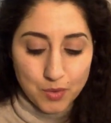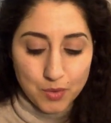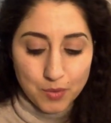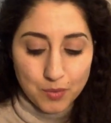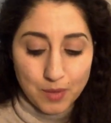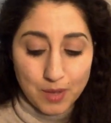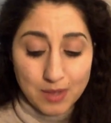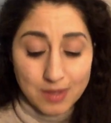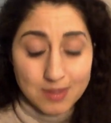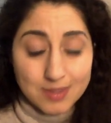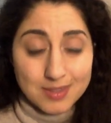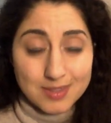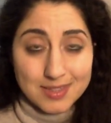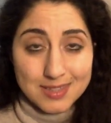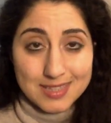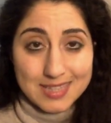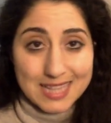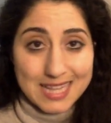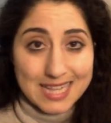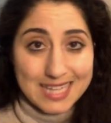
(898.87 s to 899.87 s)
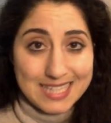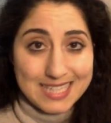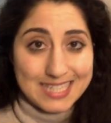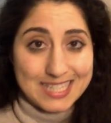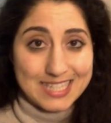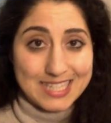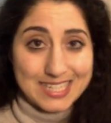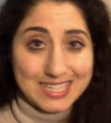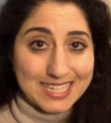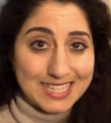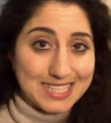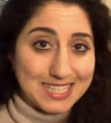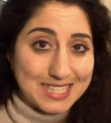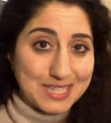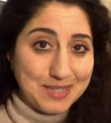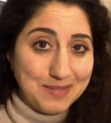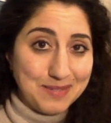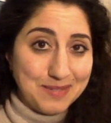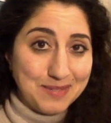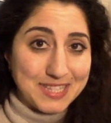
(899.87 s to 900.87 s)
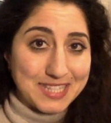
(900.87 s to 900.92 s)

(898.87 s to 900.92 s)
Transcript: Well, let's look at some